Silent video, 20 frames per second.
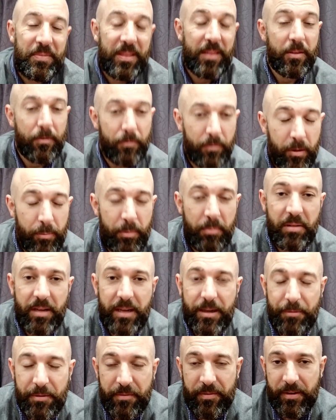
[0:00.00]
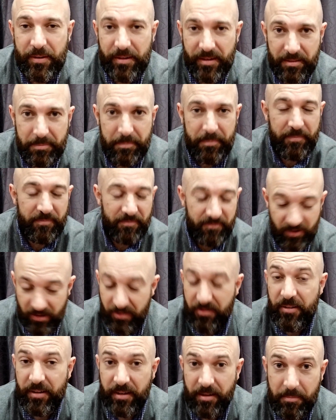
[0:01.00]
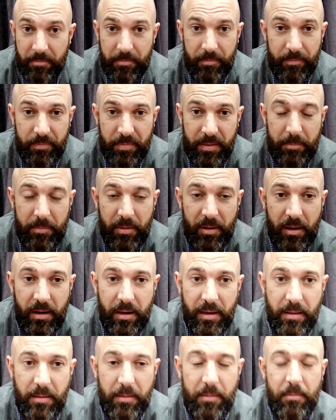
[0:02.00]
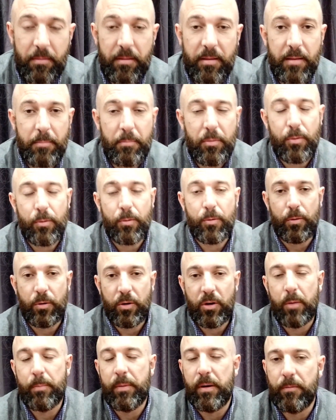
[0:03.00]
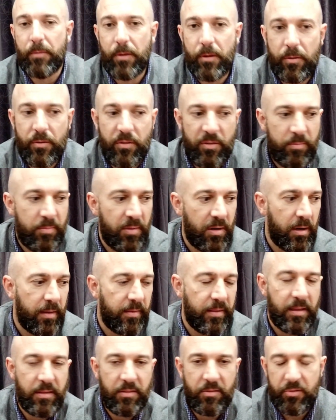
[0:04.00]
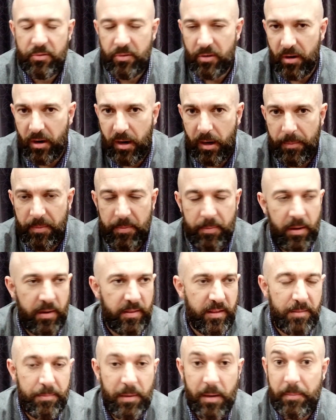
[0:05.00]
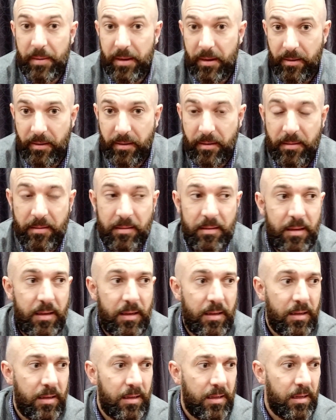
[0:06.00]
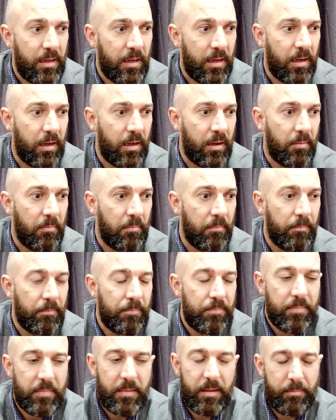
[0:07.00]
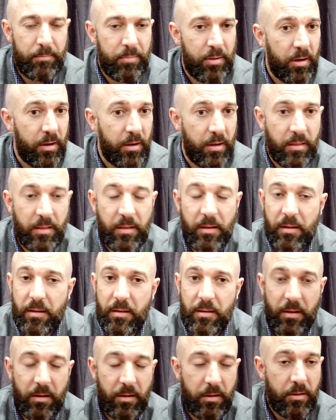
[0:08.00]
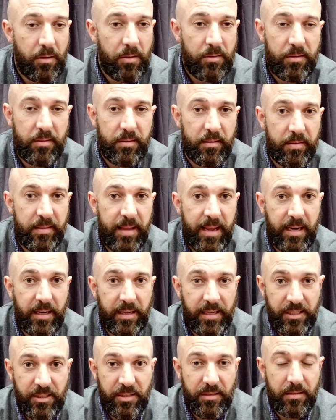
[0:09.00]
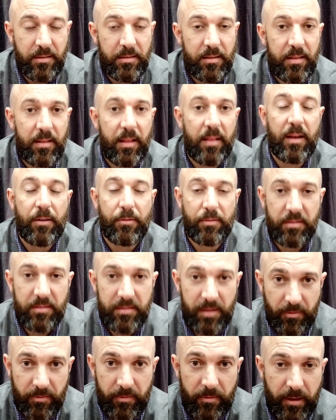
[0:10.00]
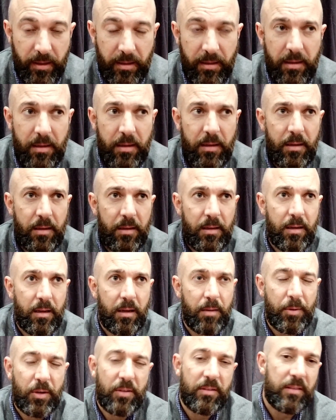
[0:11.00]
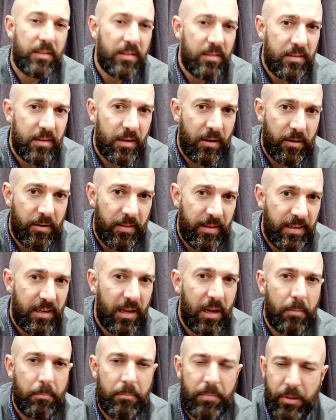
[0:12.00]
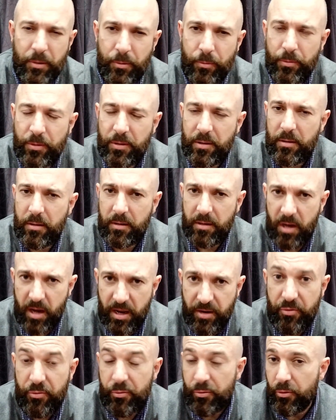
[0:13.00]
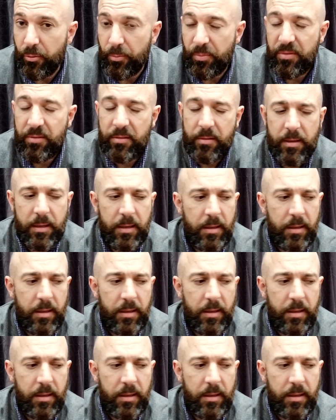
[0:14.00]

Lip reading: the Roman player was very frustrated by their poor combat rolls, by these tribes, by these barbarians, by the losses in their legions that they were suffering. Because in this scenario, they can't build light troops.